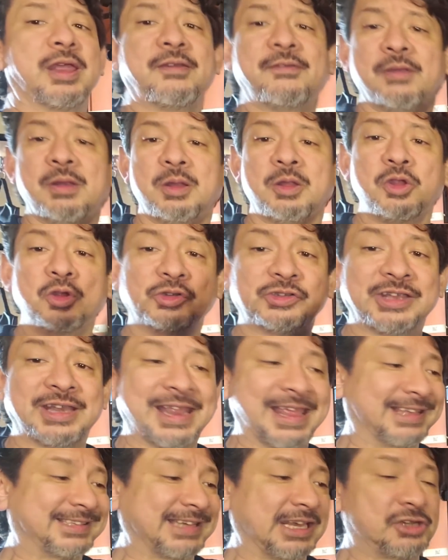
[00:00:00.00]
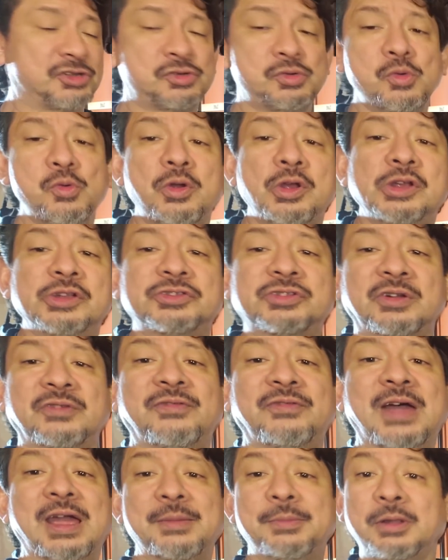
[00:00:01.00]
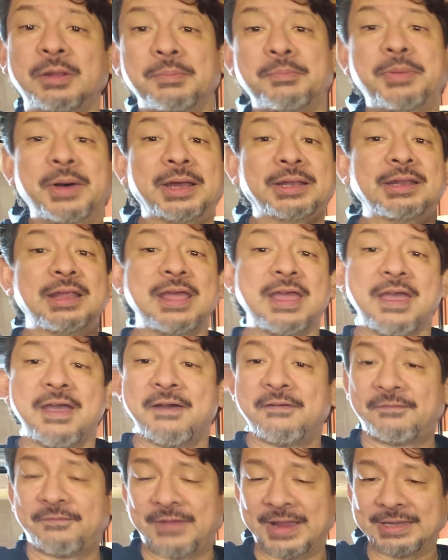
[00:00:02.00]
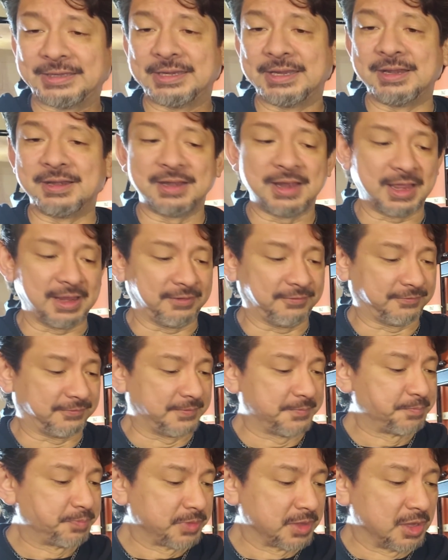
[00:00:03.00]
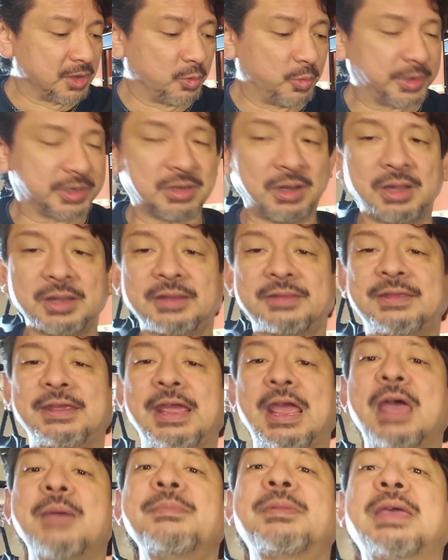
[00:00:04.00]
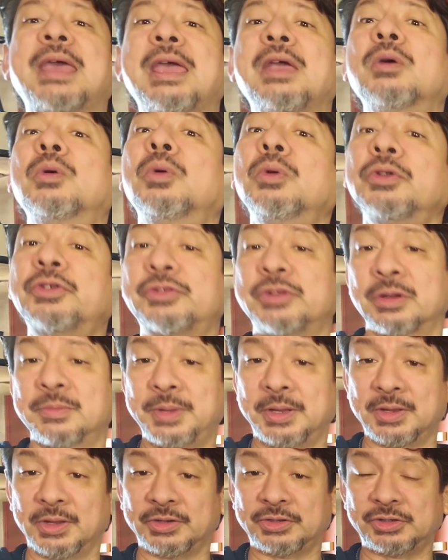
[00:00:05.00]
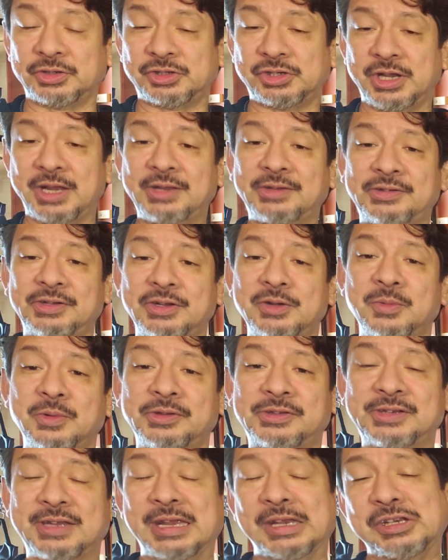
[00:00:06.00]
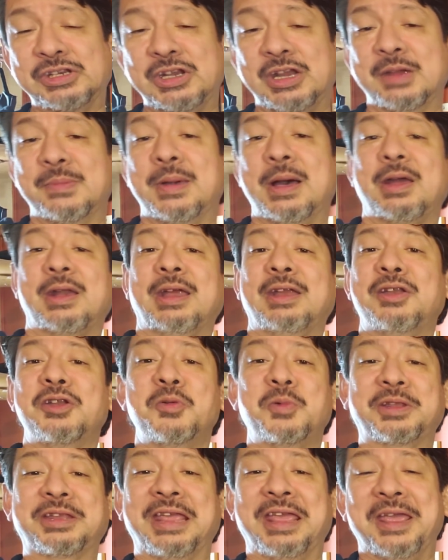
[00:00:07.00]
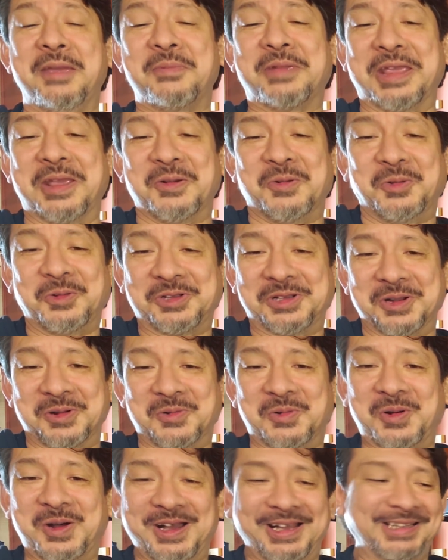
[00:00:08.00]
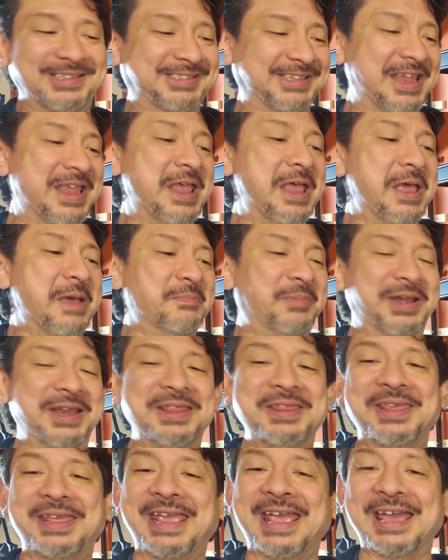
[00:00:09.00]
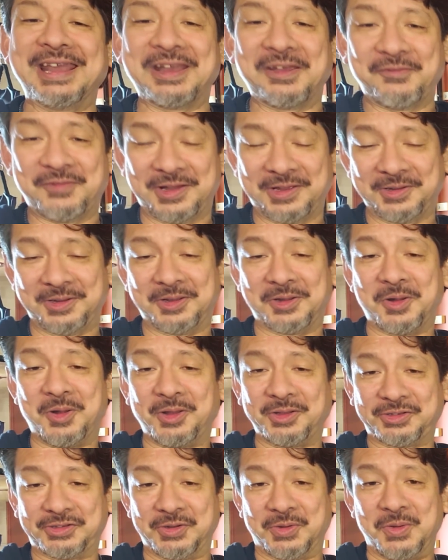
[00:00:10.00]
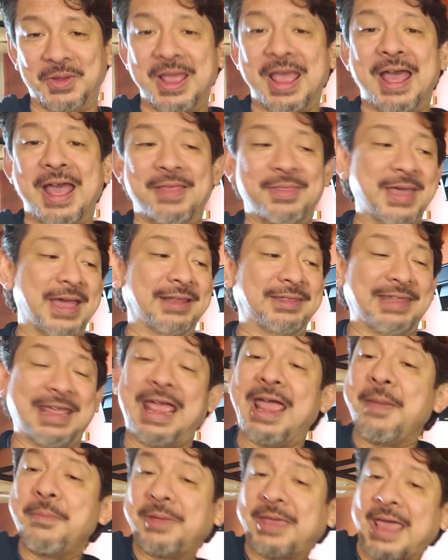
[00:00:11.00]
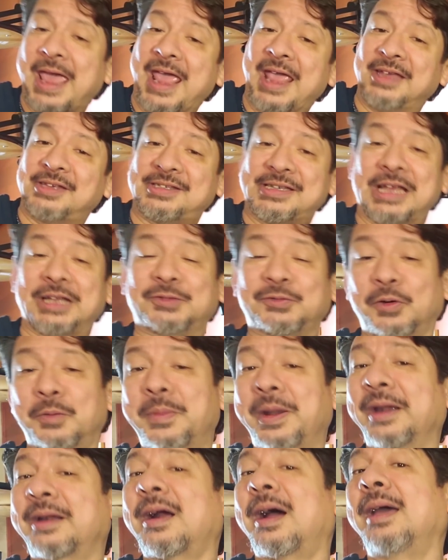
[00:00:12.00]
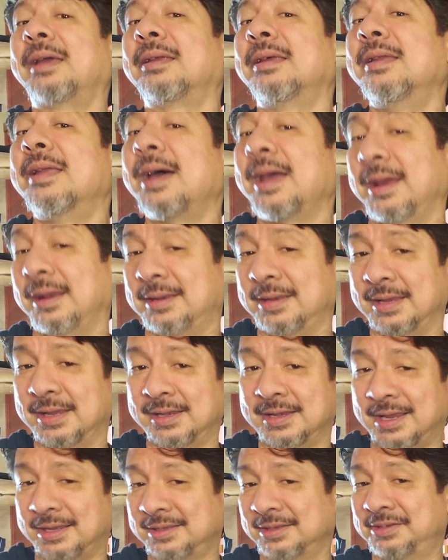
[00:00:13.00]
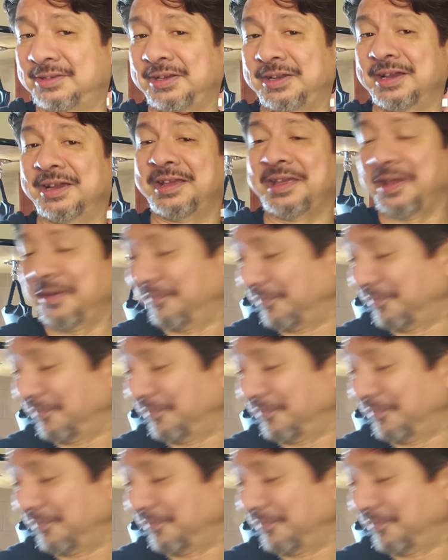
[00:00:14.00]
and use it as a true survival but fighting knife. We called it the MK Ultra because Jason was kitschy about it. I didn't know what the MK Ultra was. But in the end, I found out also that the MK stands for Marcaida Knight, not the CIA